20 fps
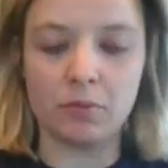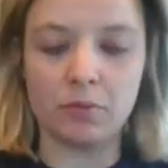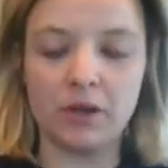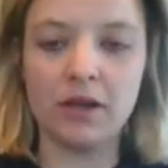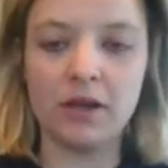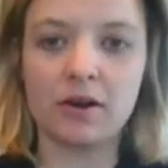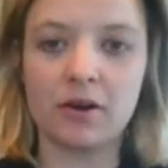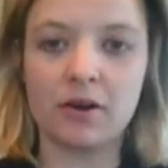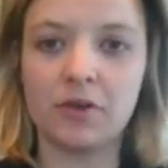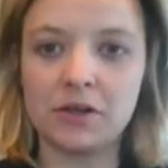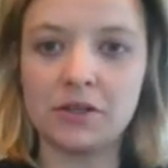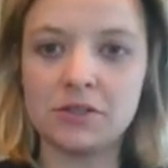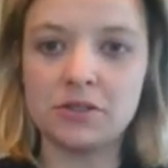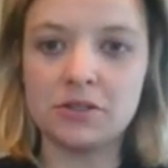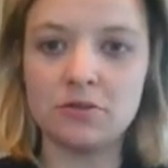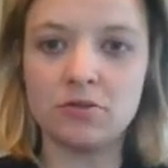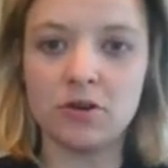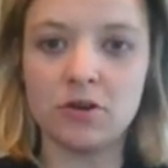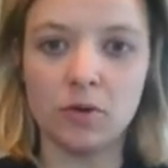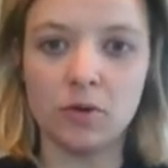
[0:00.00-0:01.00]
we are going
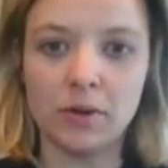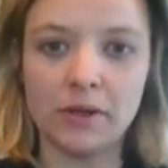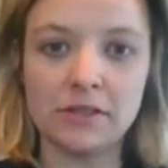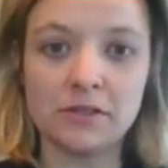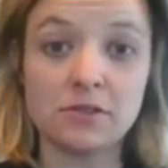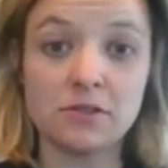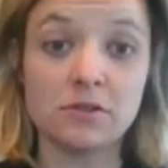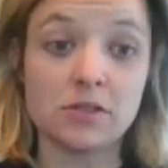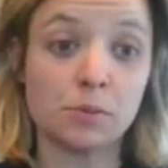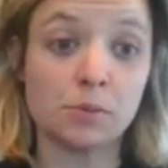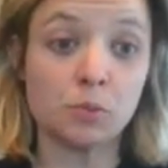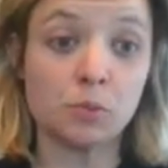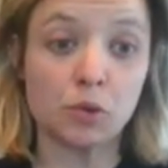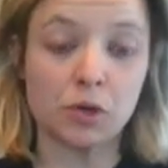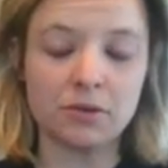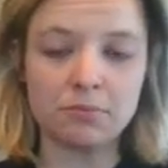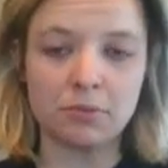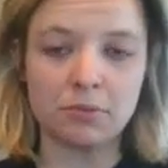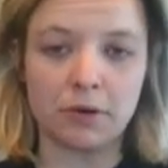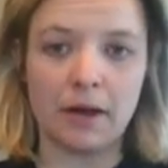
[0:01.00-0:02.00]
to go into some
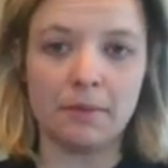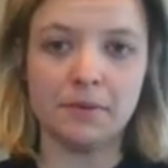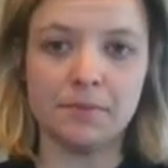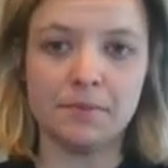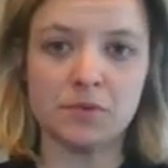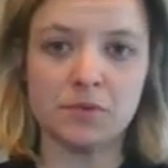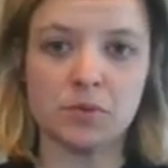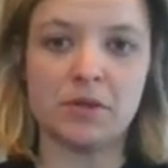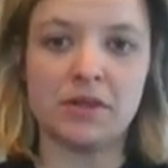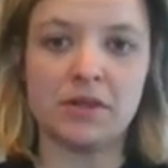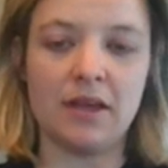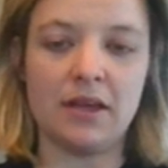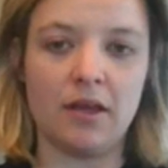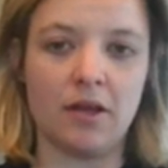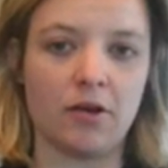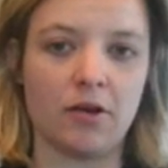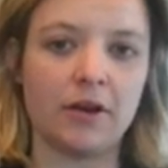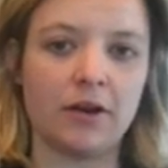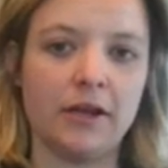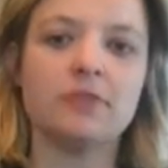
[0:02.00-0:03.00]
word problems with
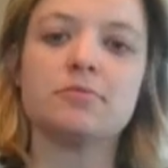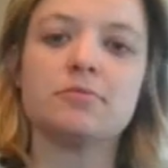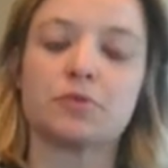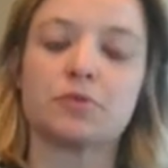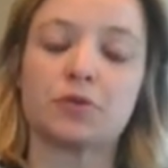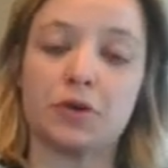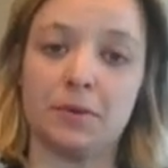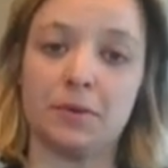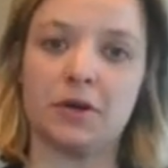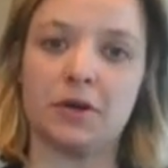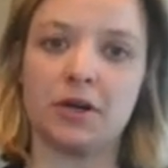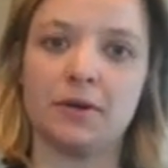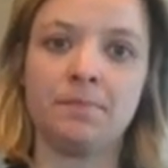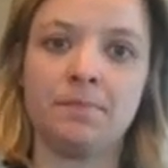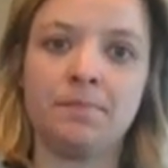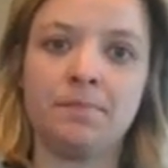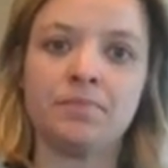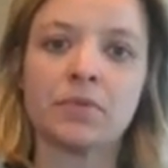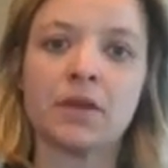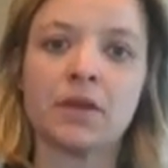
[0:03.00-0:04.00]
area and perimeter.
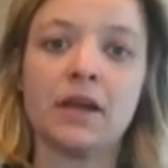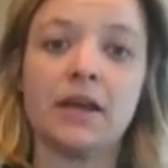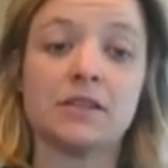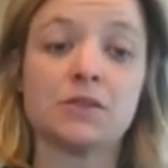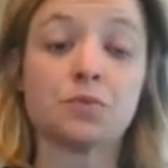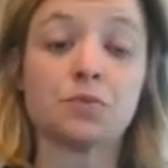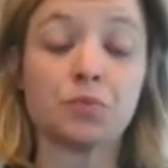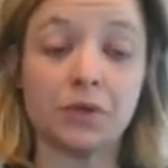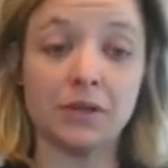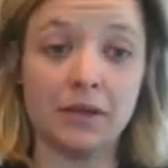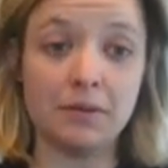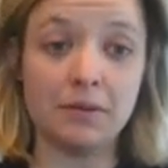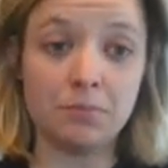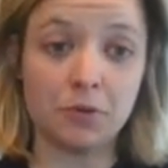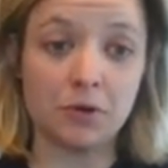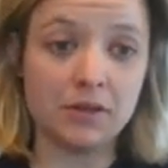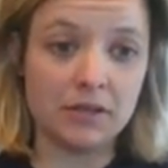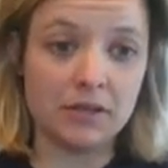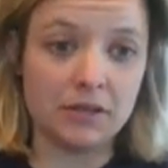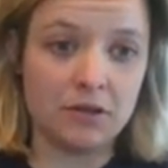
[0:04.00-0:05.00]
It's really
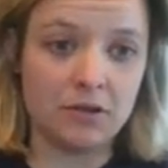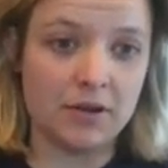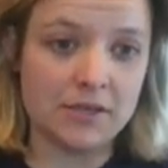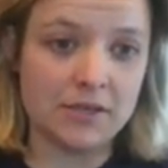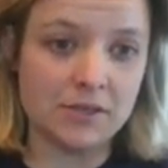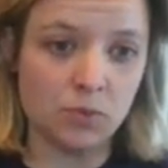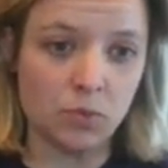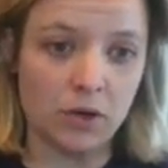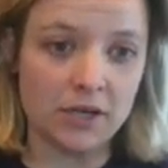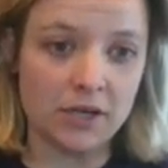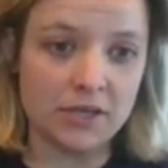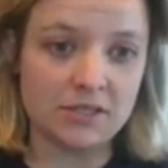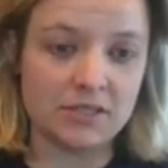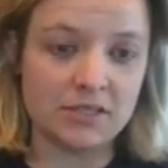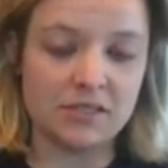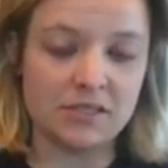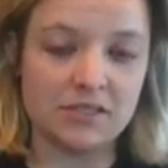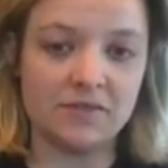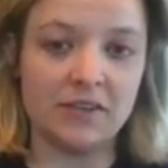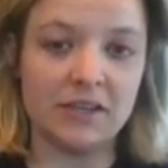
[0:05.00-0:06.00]
important that you guys watch
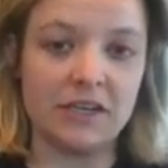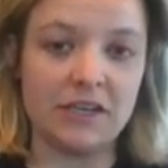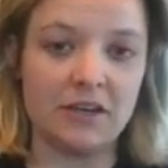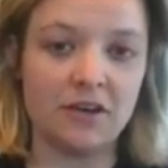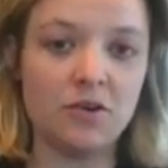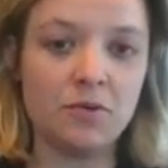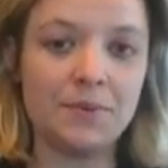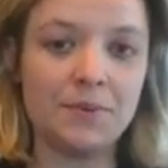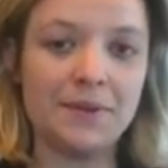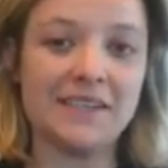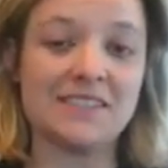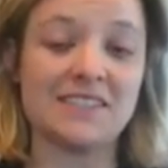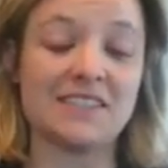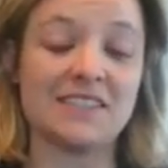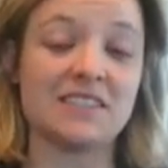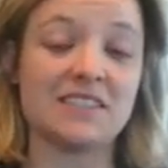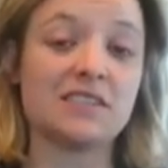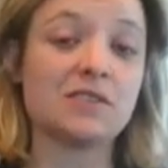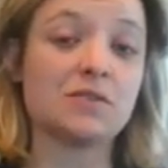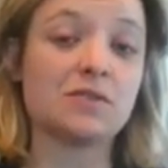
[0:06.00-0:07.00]
this video because
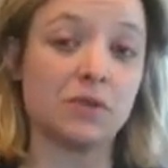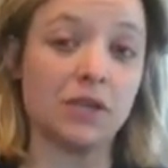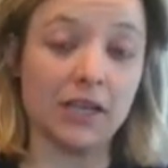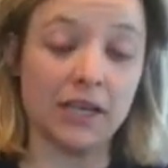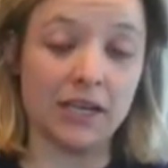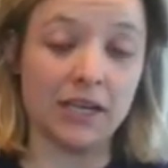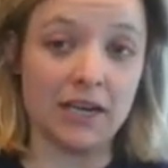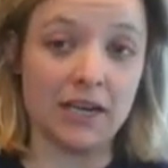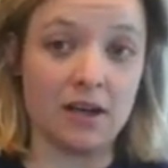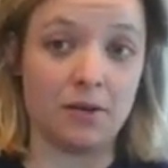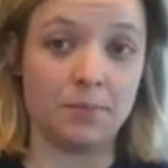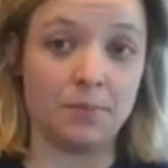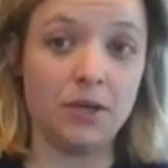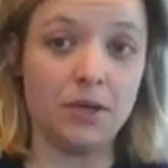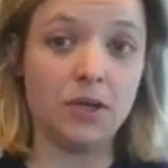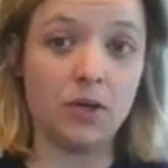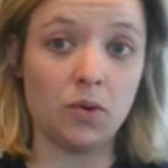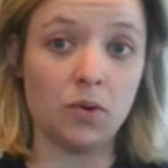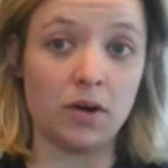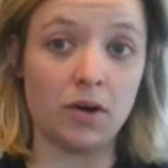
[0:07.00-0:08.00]
this is really going to help
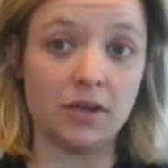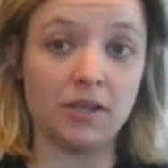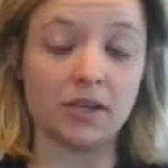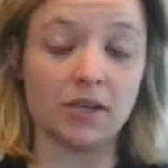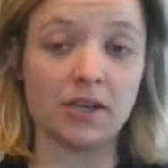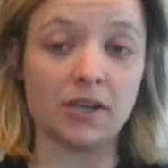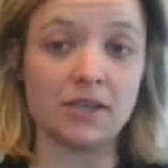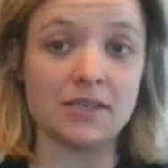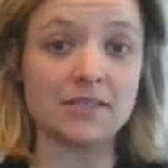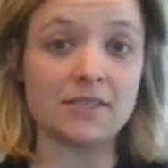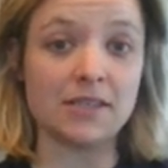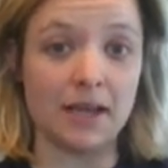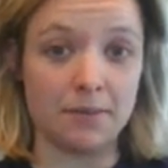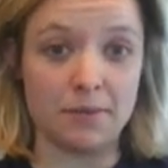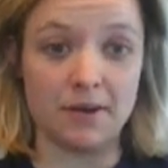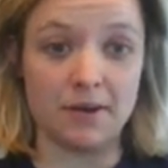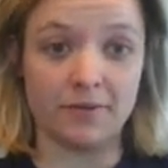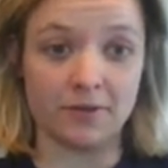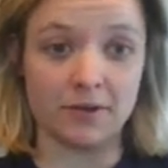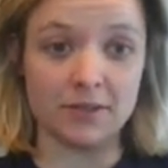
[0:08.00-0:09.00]
you on your
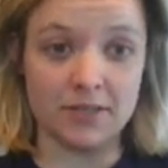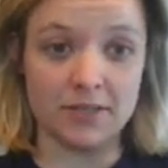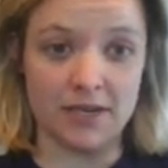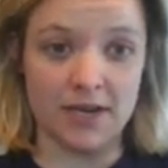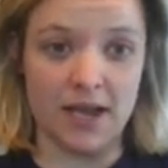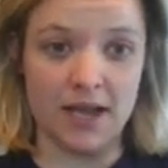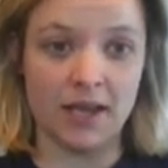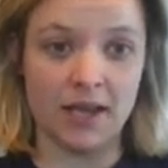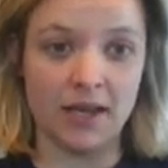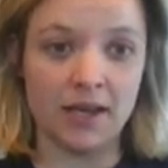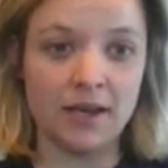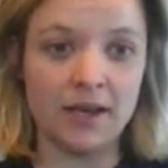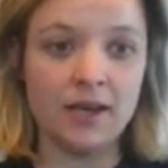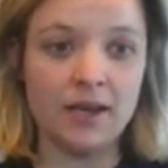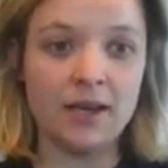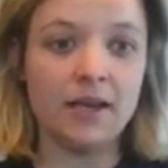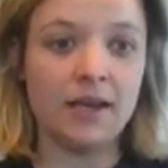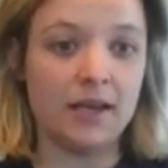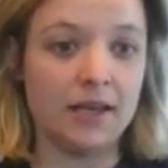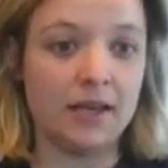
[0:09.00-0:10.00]
assignment for today.
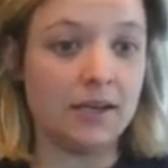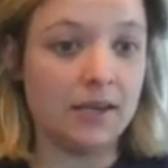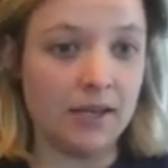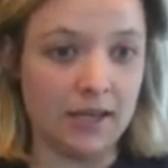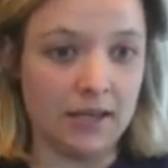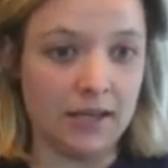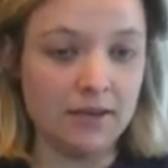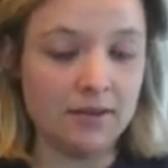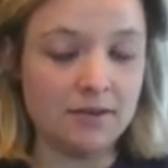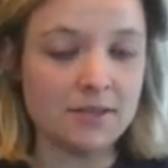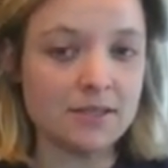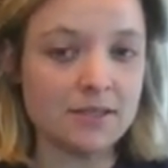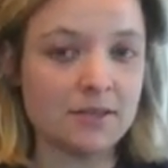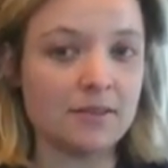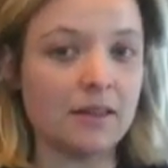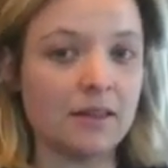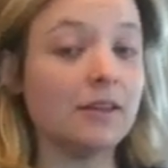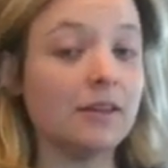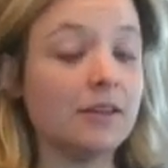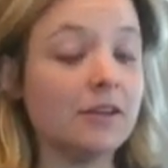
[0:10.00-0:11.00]
Hint, hint,
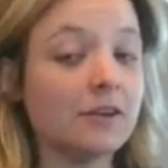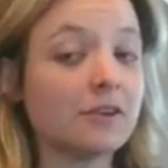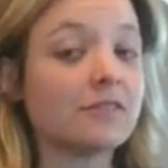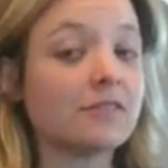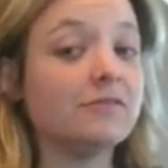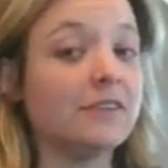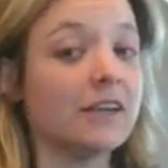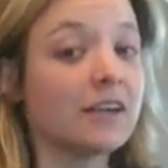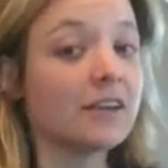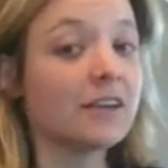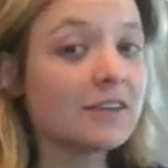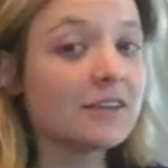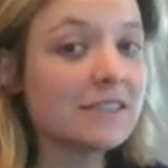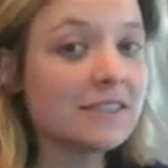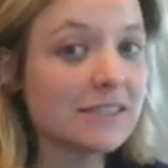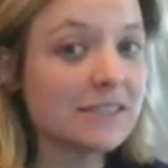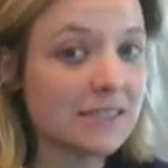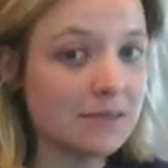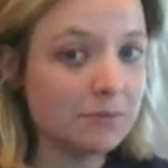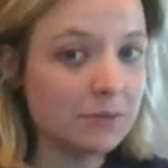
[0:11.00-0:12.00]
they look very
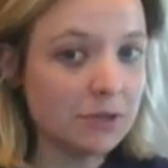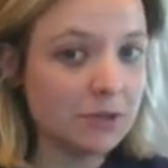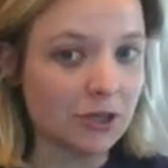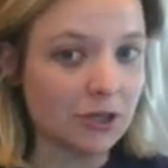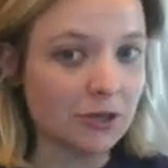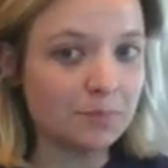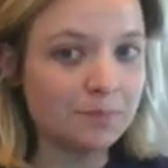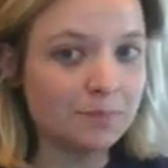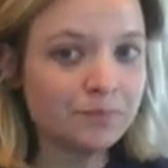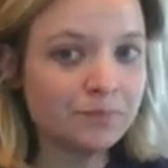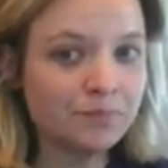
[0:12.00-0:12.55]
similar.